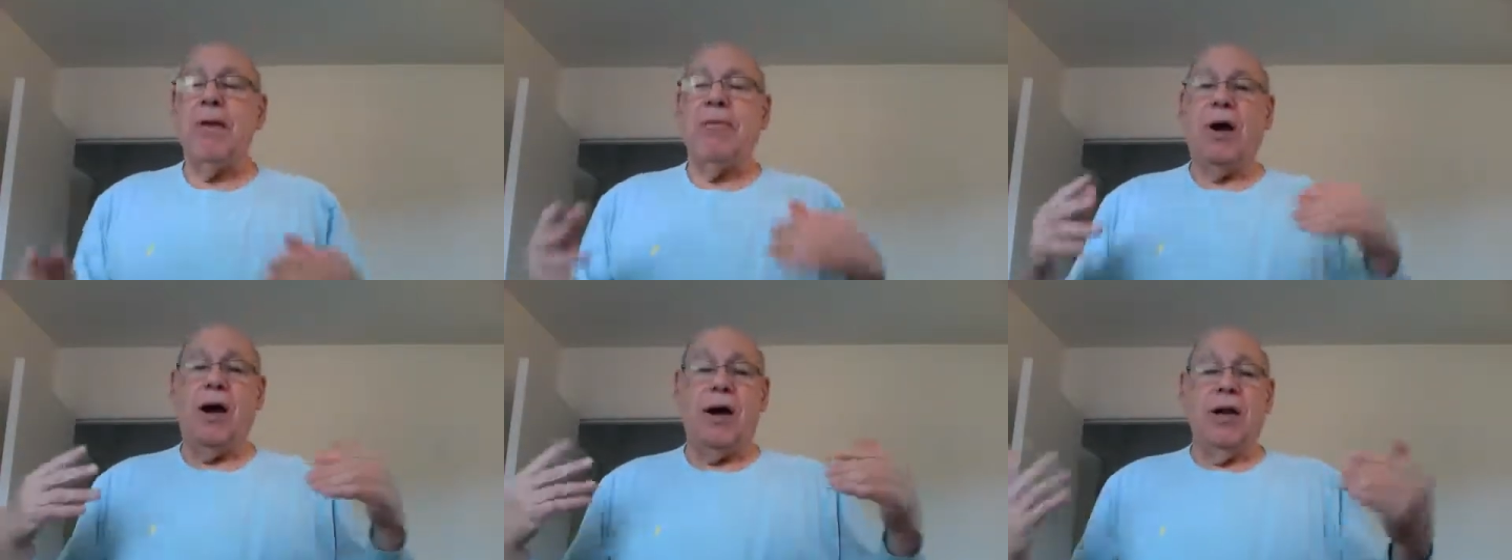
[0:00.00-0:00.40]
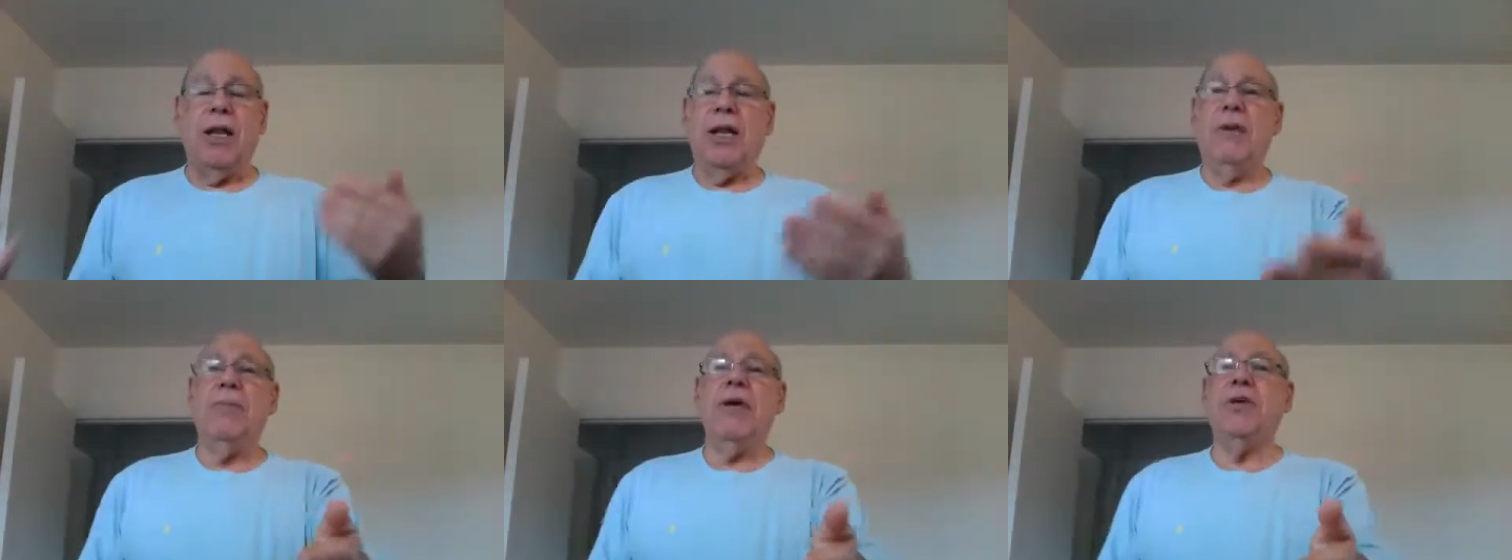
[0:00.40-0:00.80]

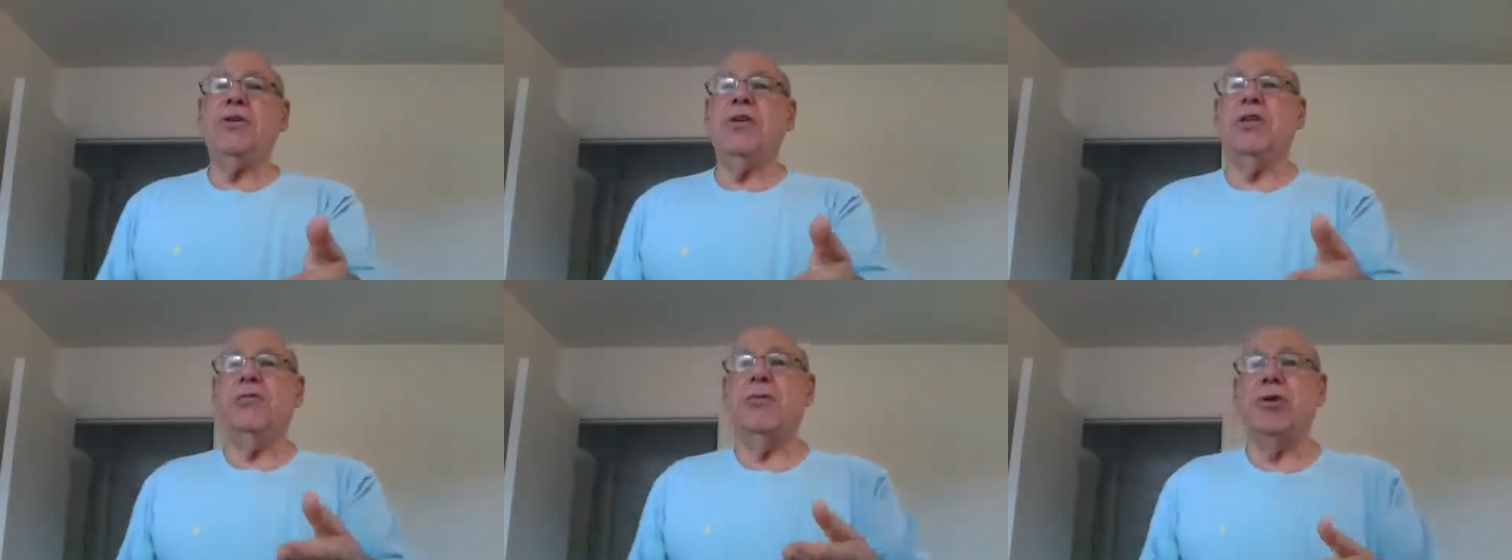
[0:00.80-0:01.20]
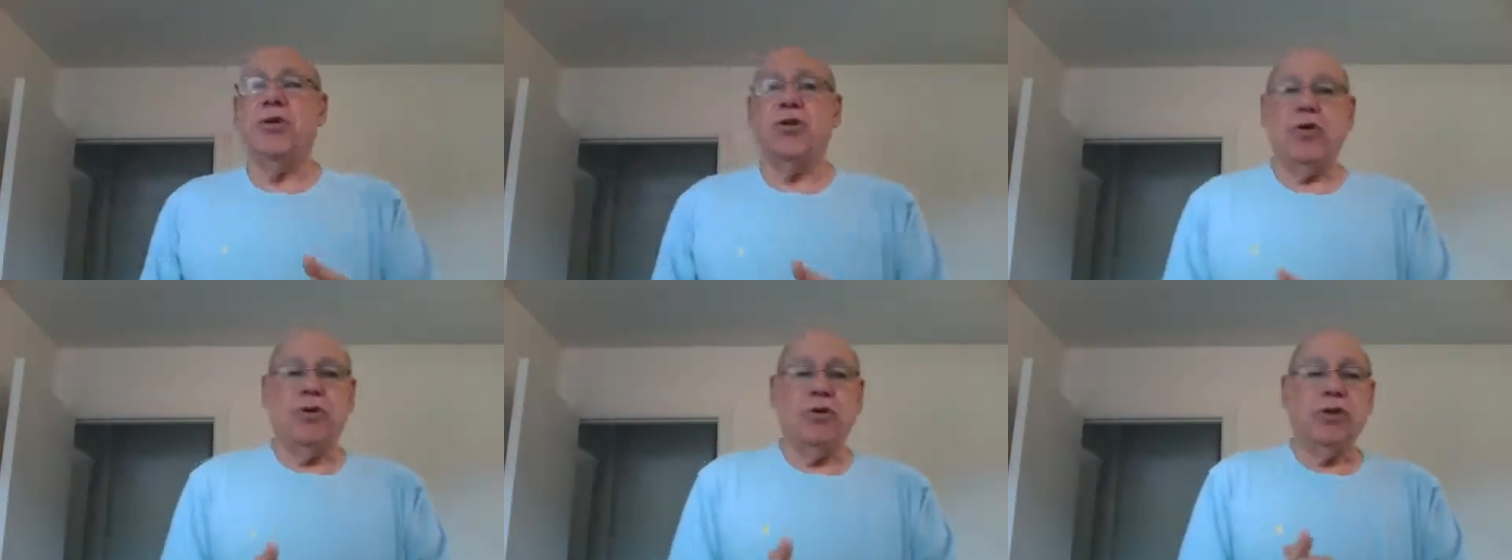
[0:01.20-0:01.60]
Let me ask you this, Mr.
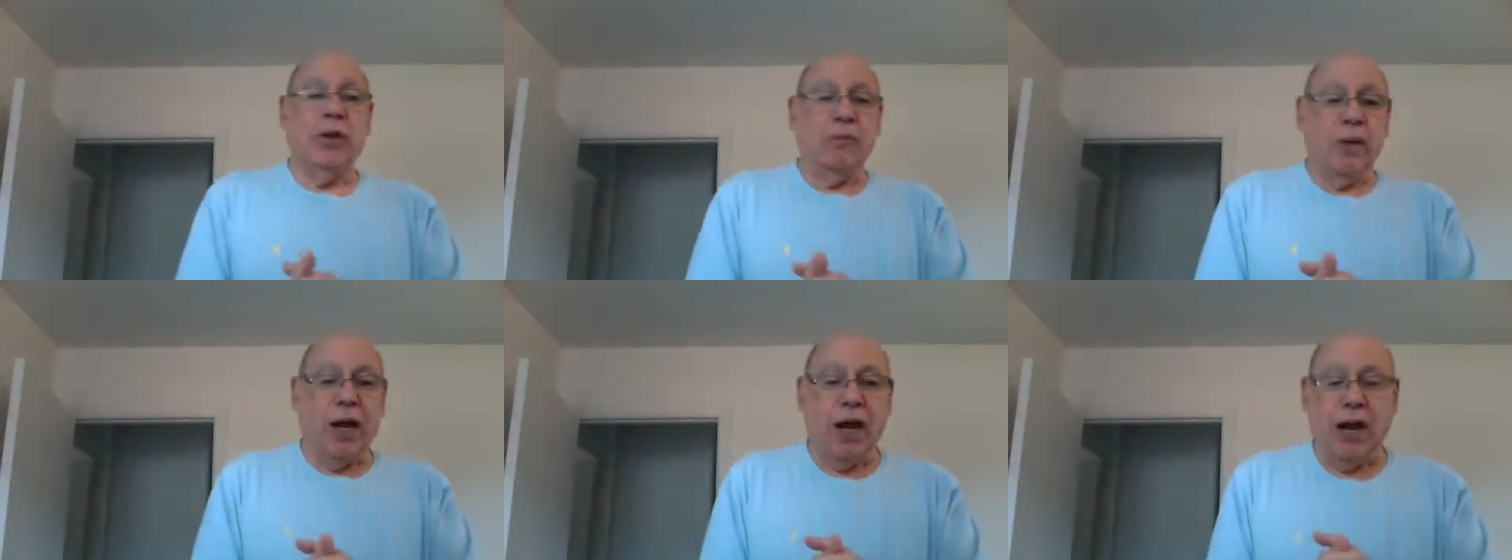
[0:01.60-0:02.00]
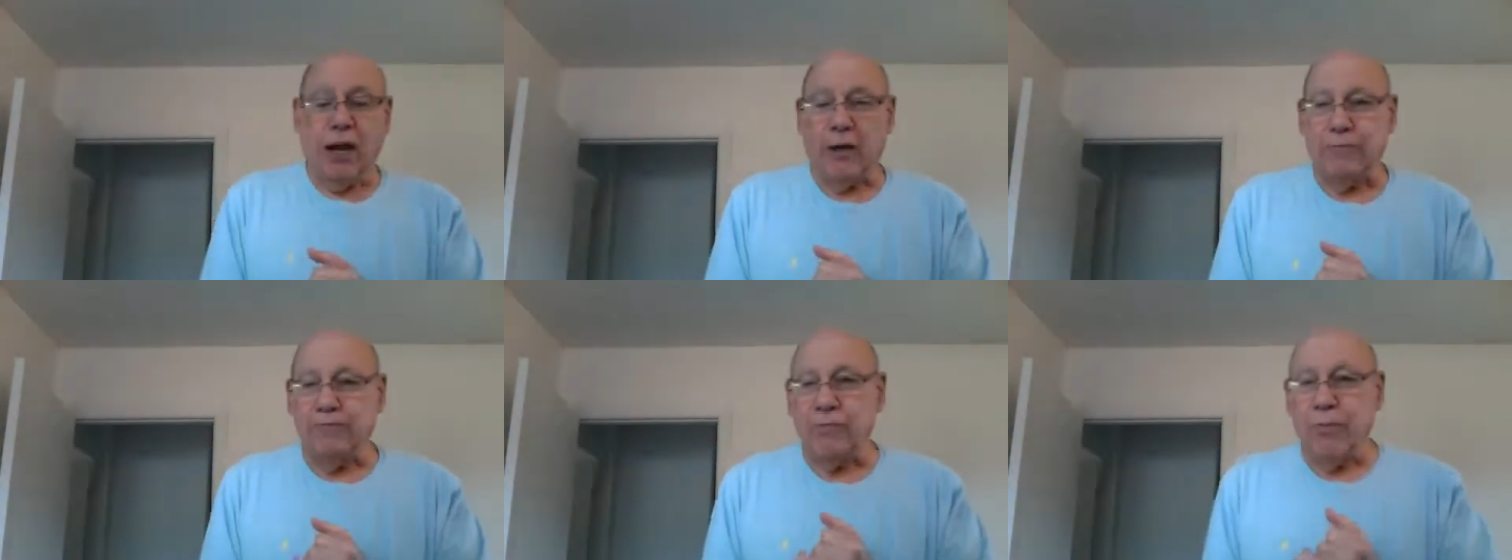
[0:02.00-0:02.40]
Jones.
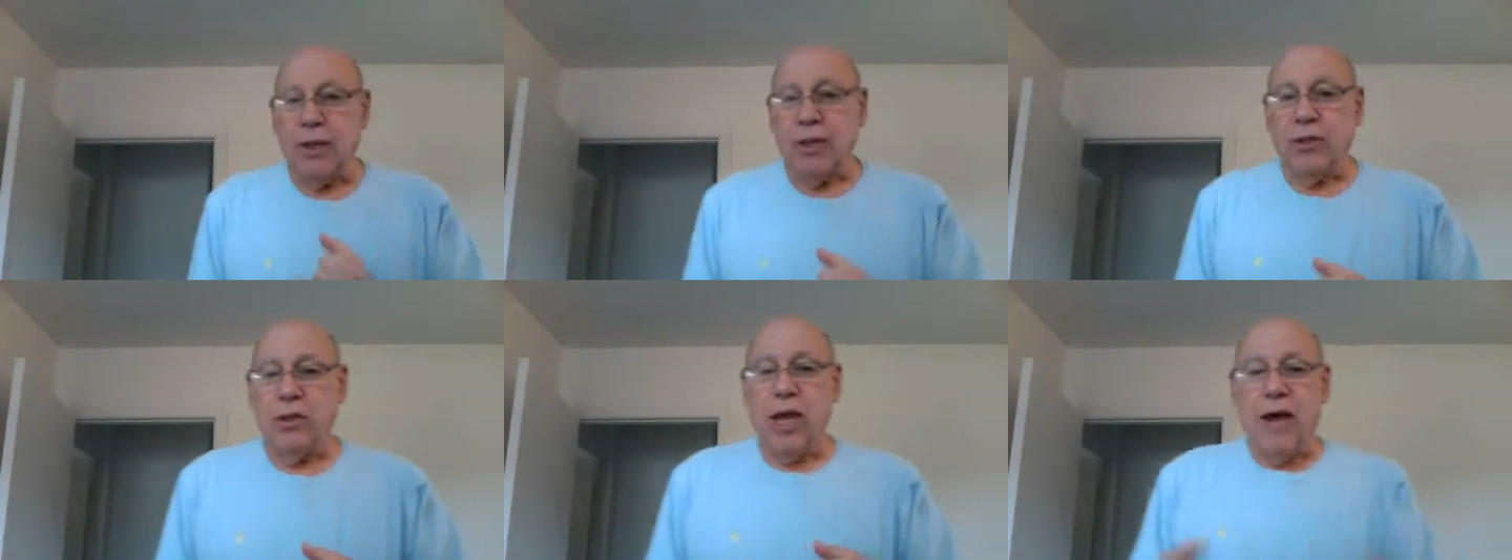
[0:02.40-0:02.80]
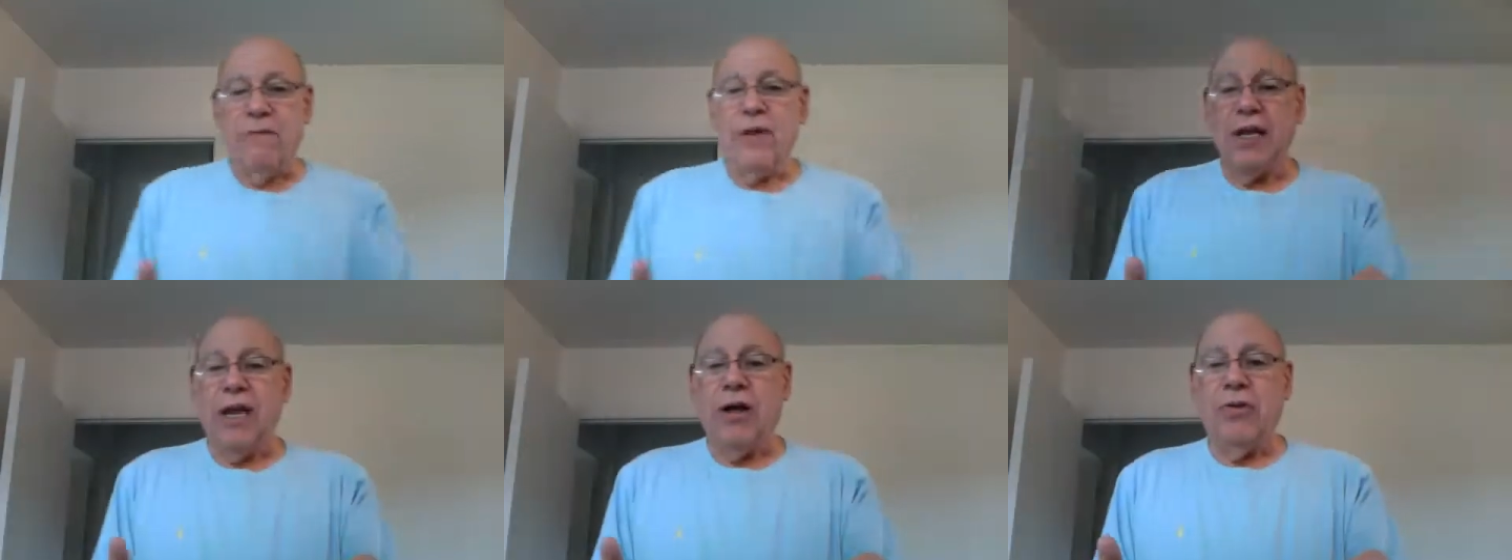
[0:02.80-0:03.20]
Do you have
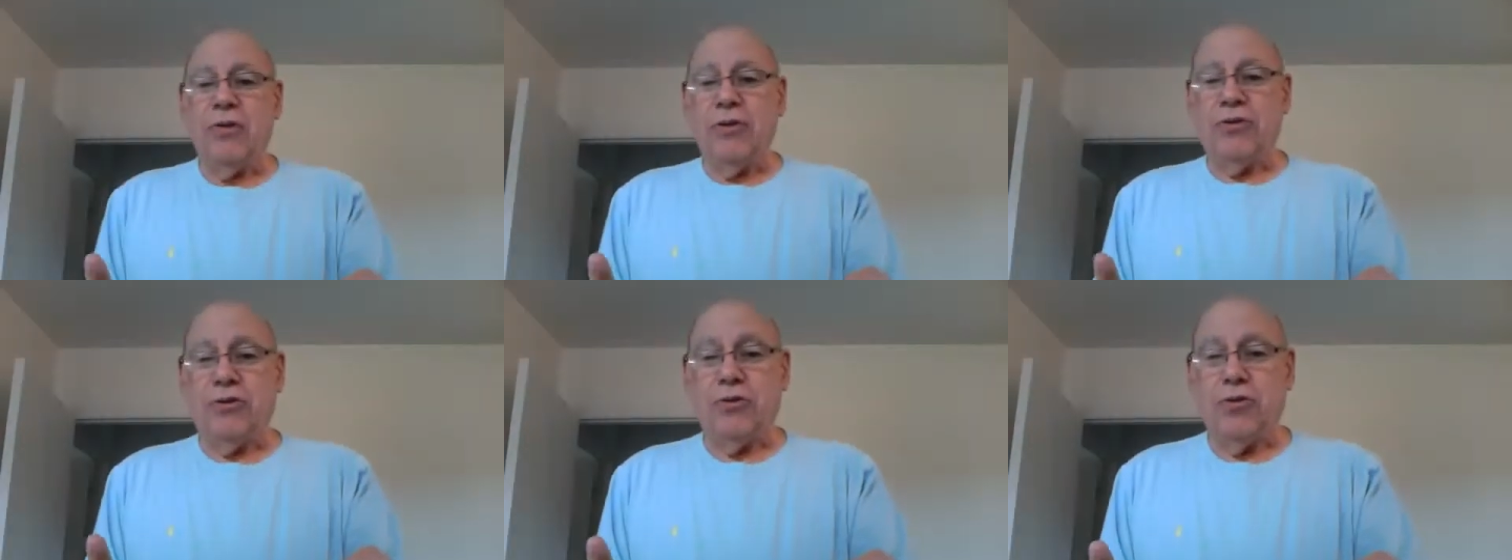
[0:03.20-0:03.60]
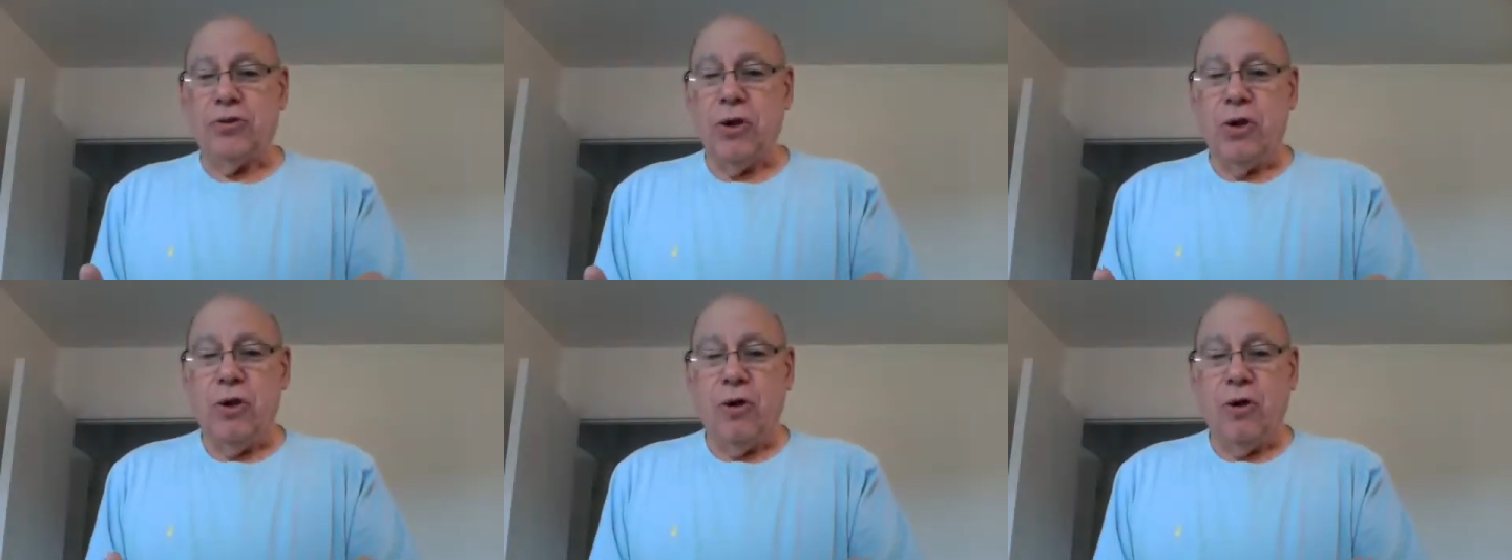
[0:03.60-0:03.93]
any health issues?